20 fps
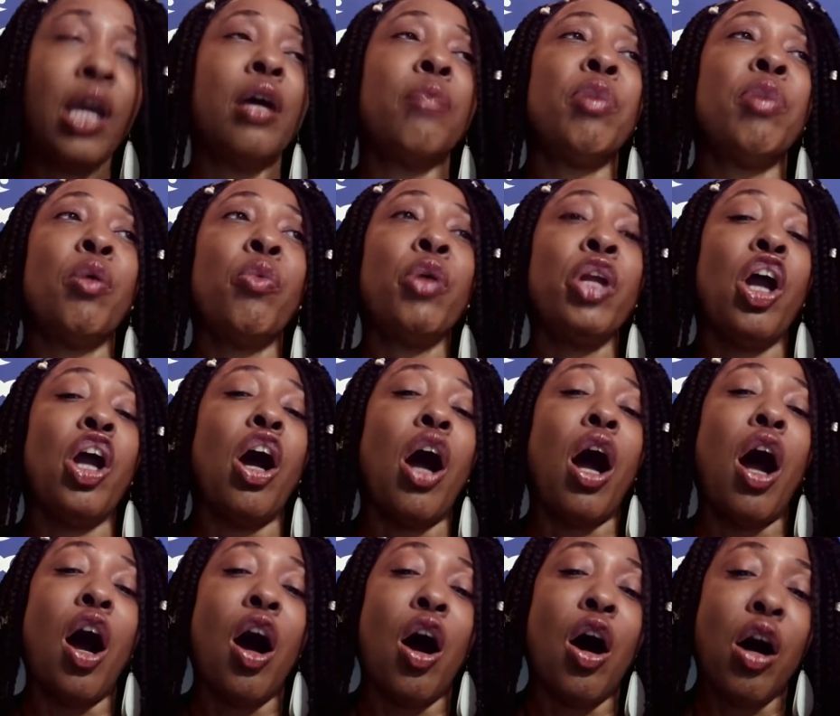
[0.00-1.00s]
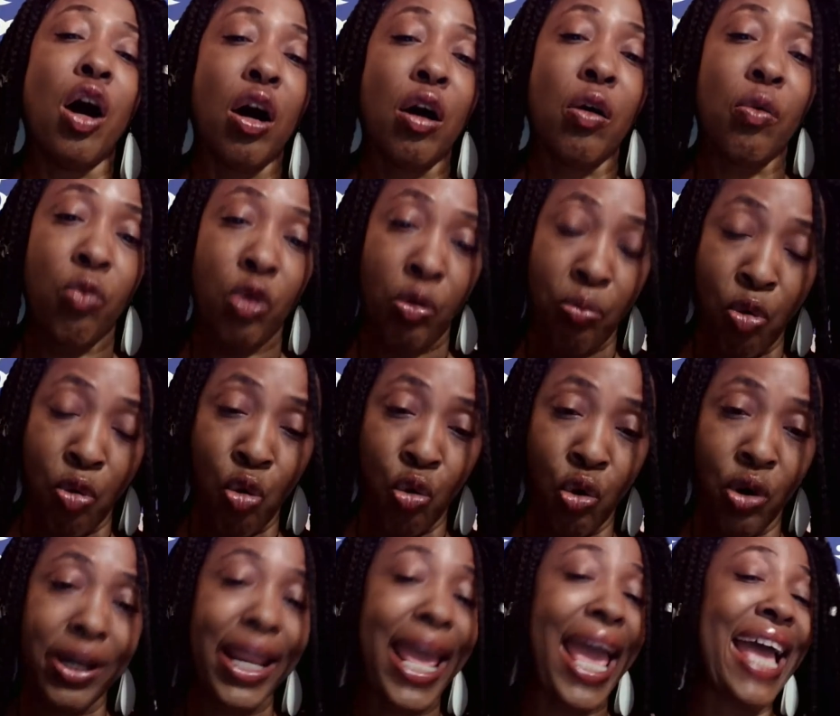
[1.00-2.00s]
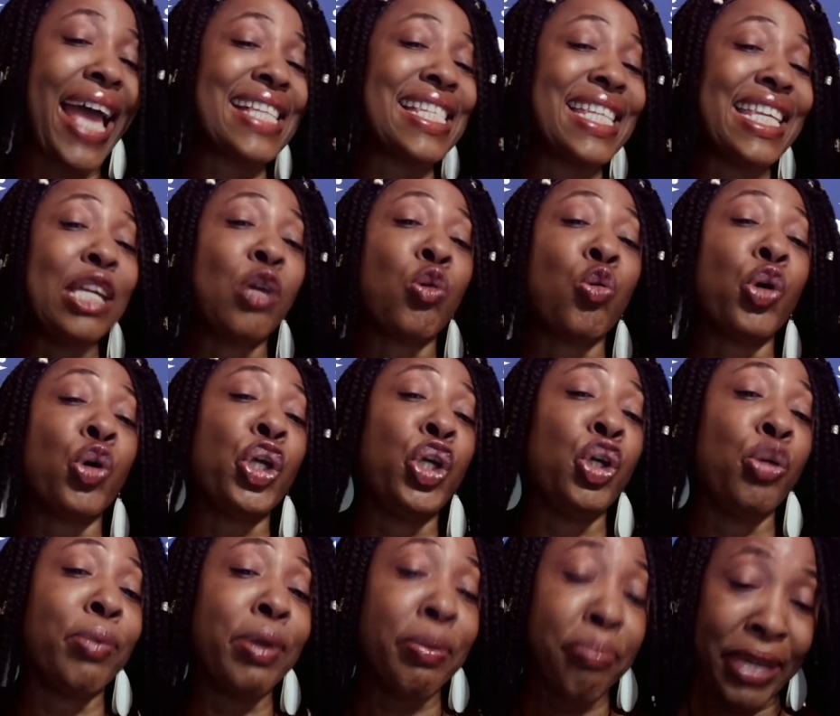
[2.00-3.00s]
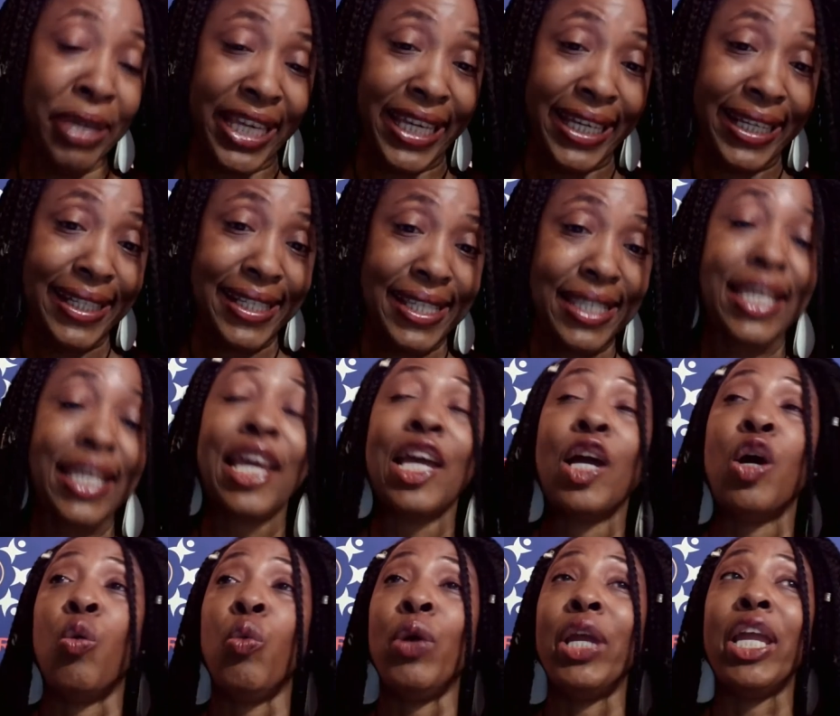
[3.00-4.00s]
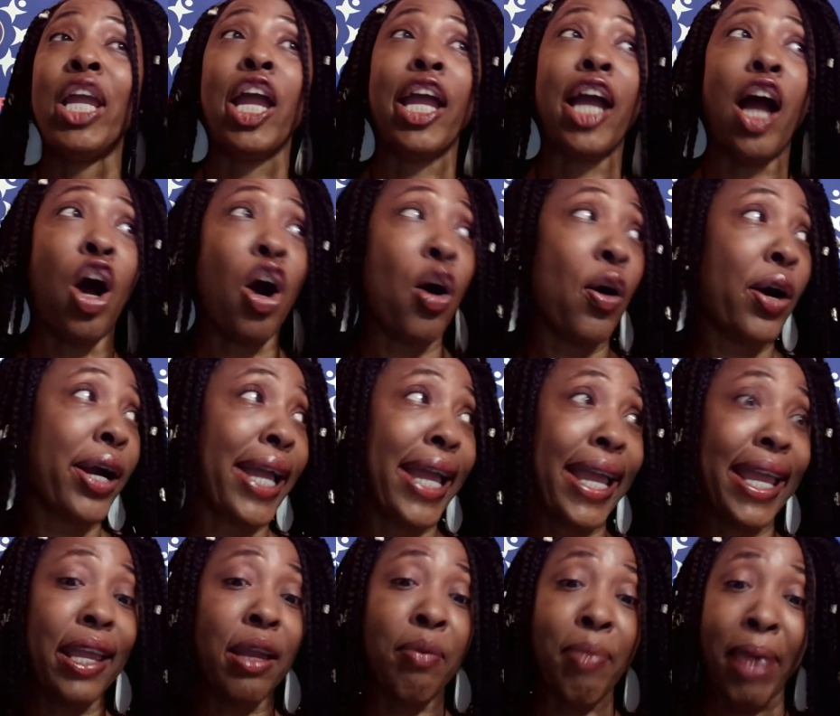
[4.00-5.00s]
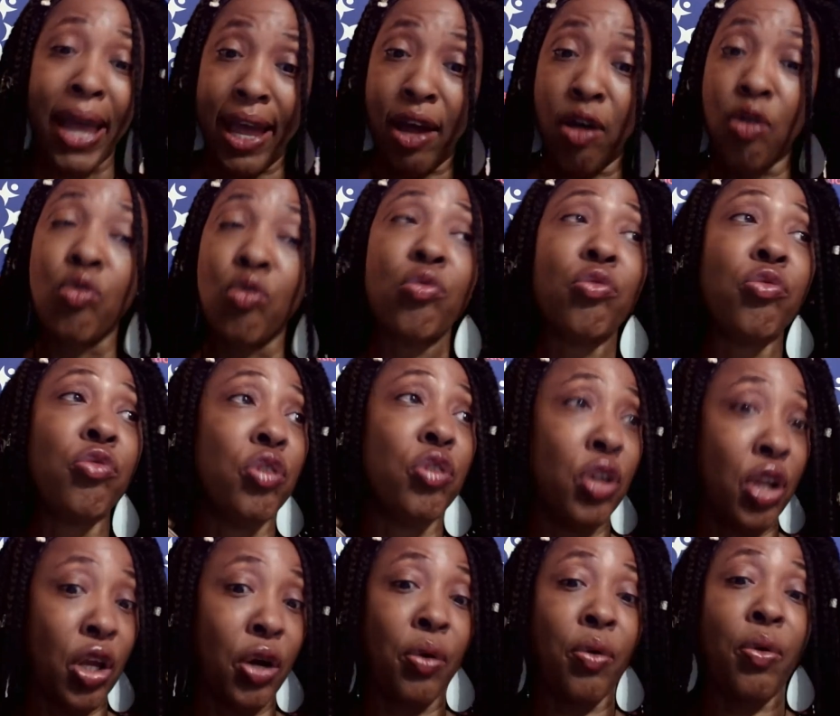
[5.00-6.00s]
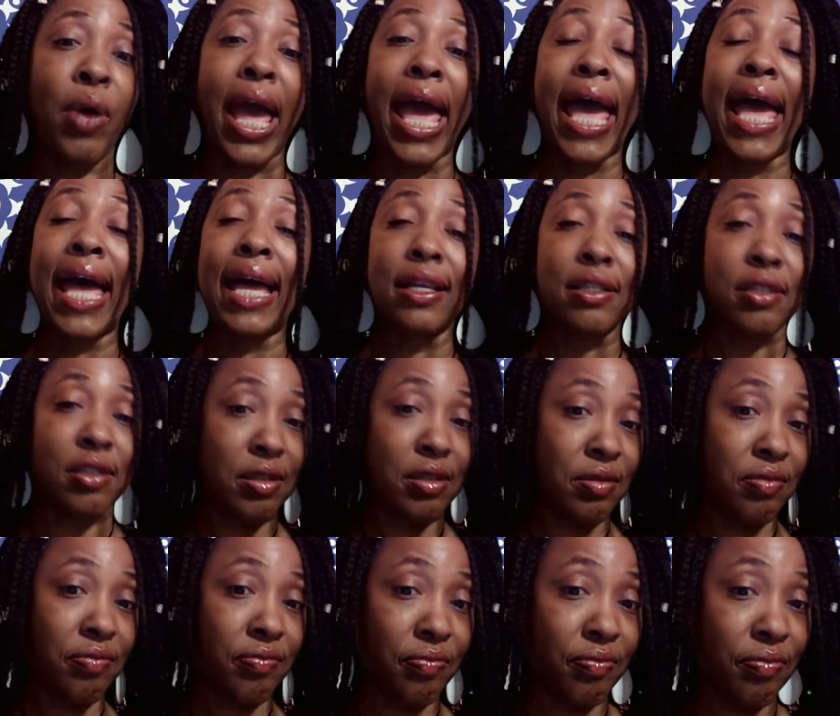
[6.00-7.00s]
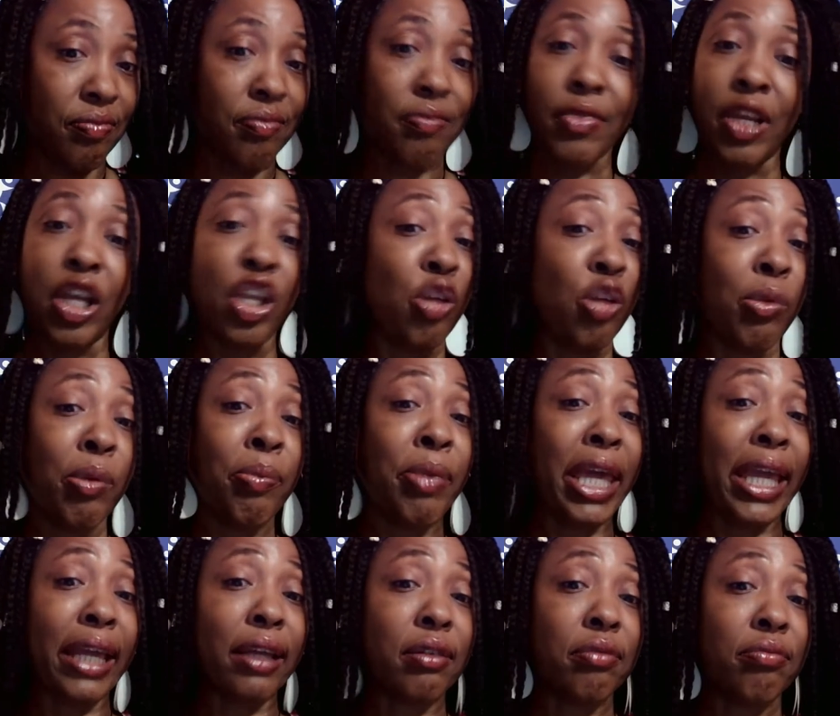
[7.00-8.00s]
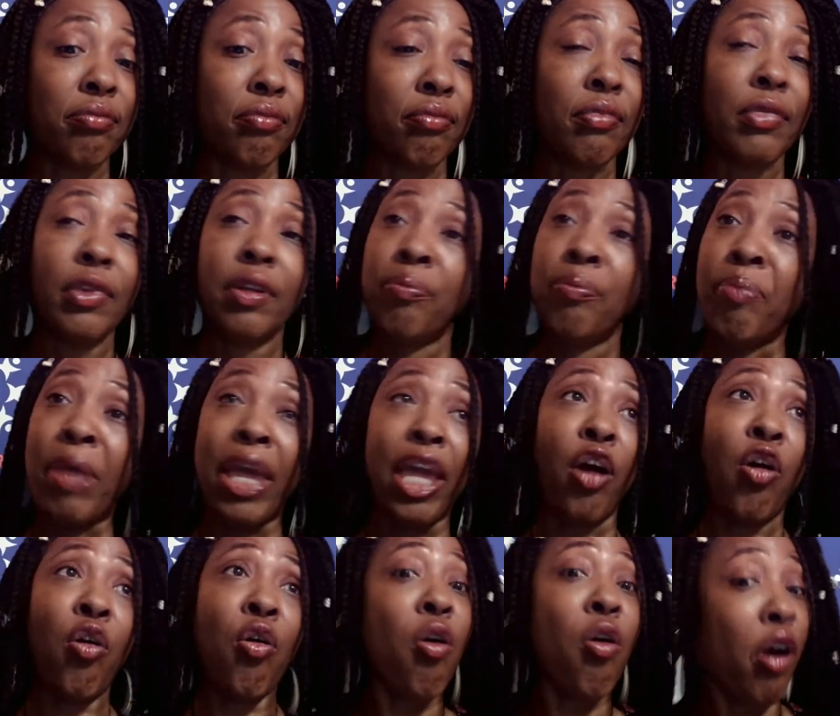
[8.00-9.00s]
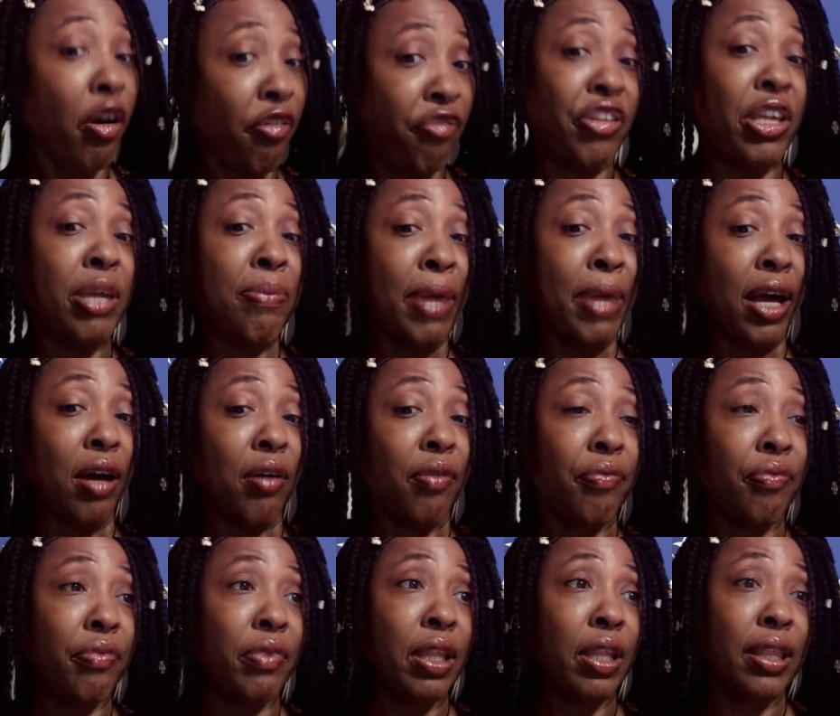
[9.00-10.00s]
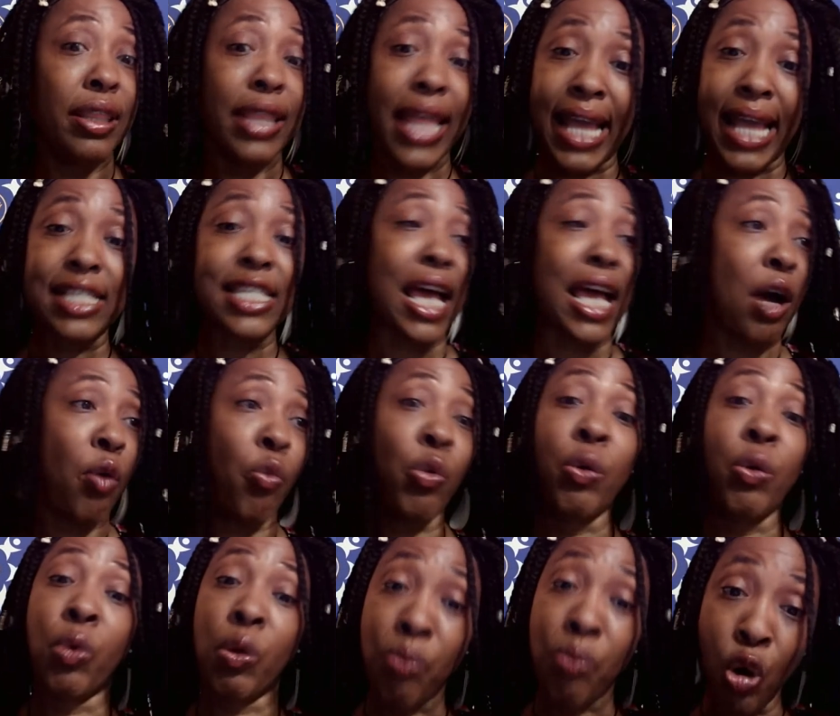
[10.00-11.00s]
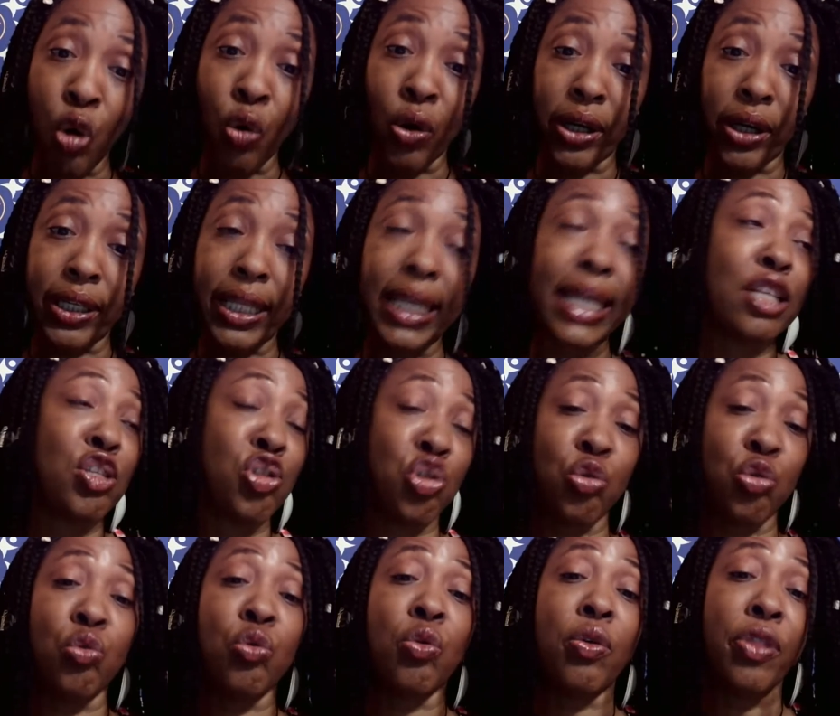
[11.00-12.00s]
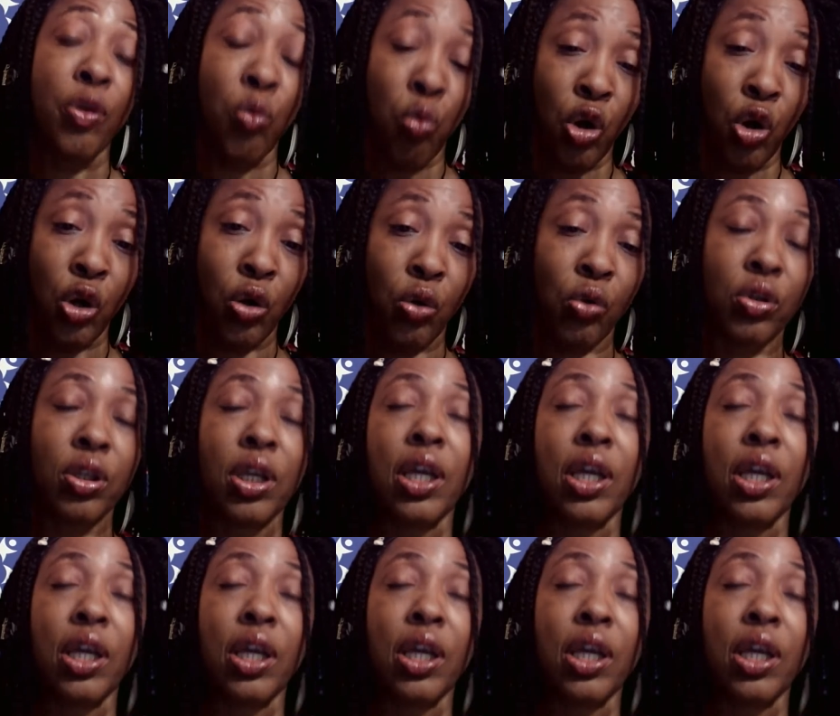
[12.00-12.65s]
But we are all were born as equal human beings. We all came out, as a human being, male or female. That's how we were born into the world.